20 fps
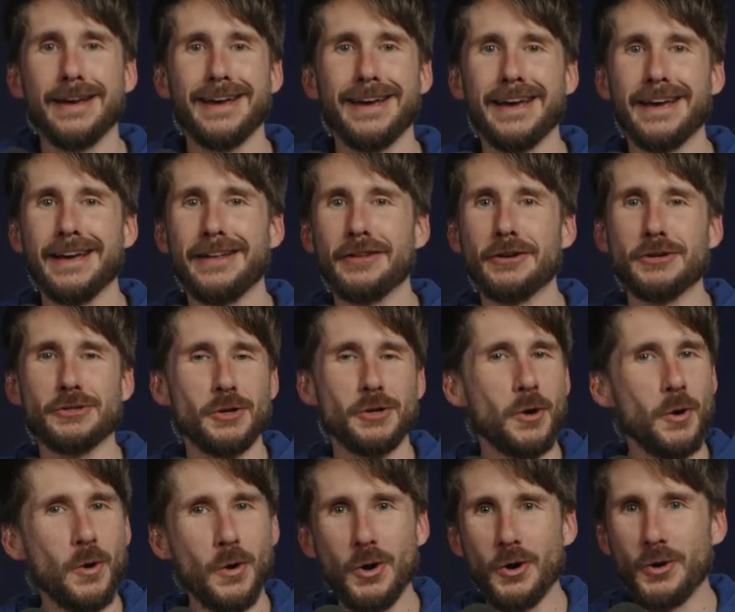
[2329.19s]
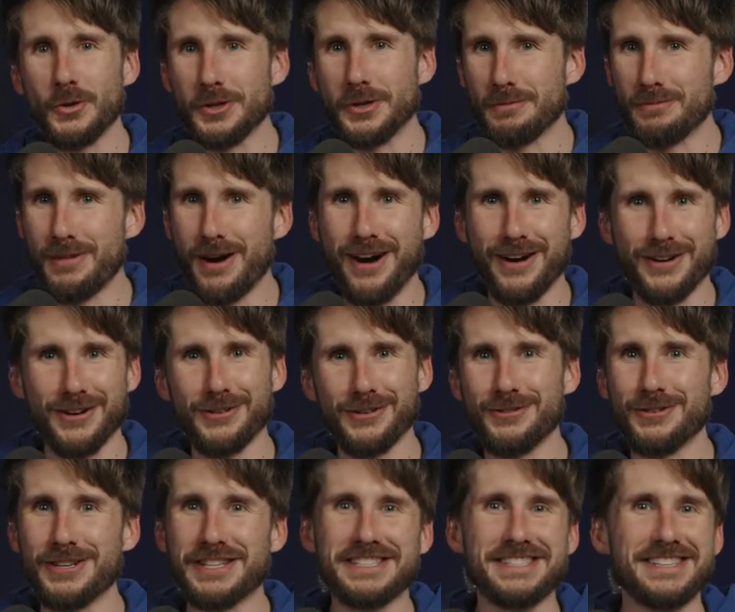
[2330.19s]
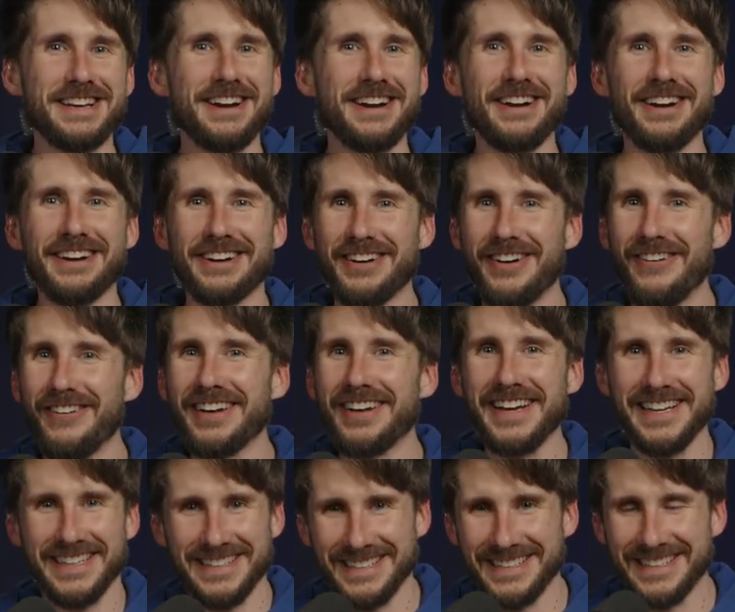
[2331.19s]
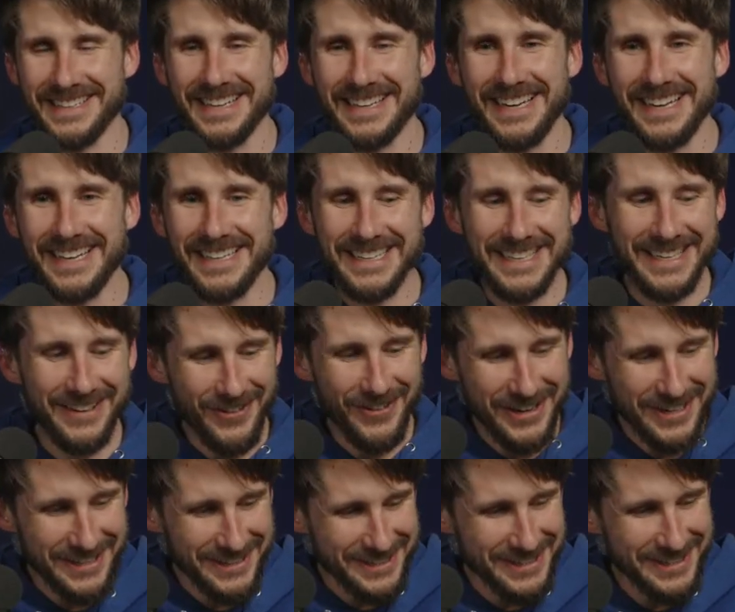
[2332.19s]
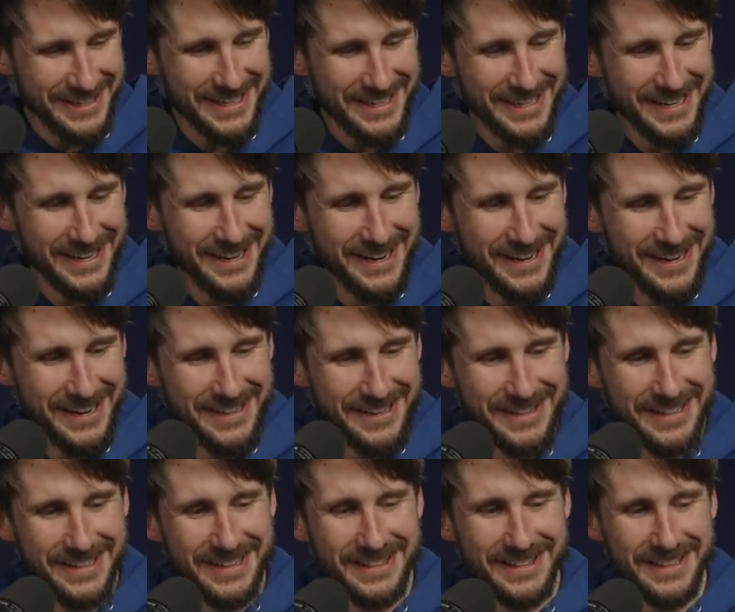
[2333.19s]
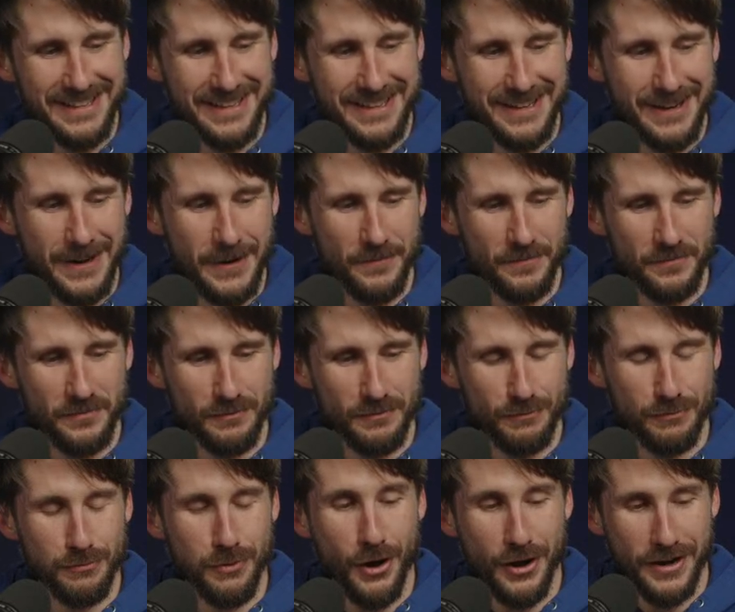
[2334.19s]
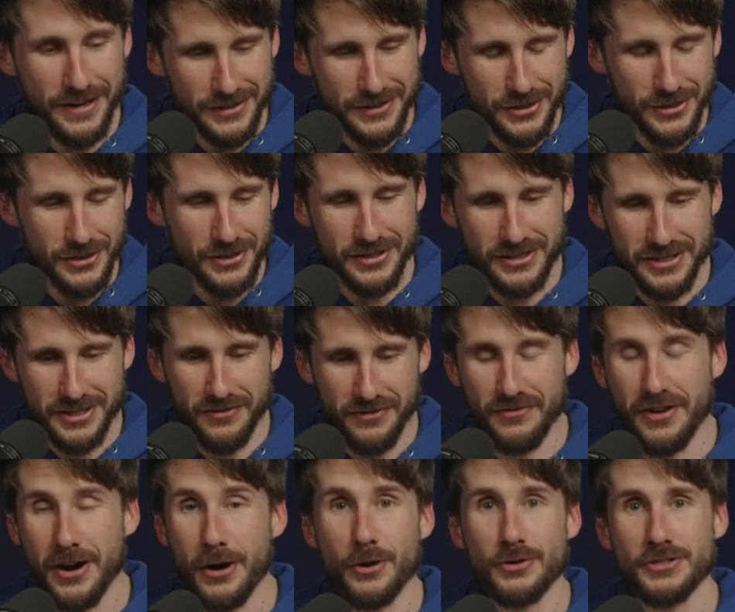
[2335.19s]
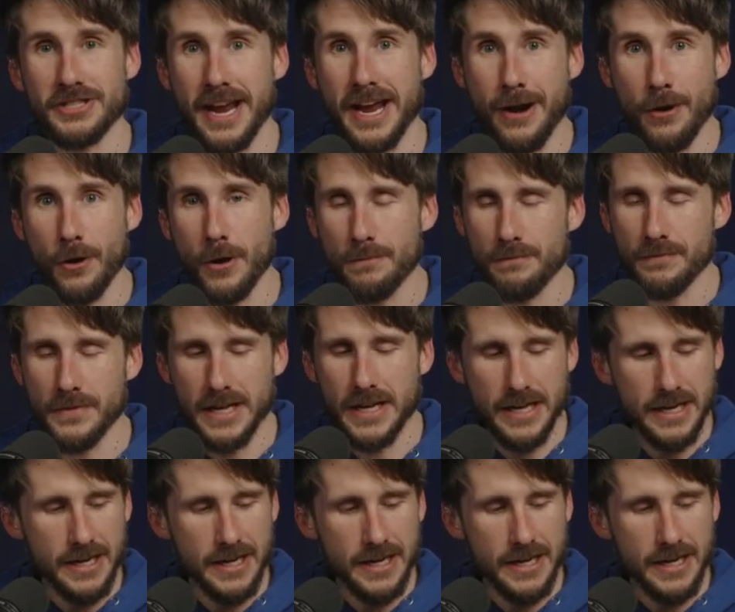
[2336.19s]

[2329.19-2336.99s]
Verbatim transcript: and there's a whole debacle with Sarah going into the going into the uh, the, the um, brought into to Pharaoh's harem.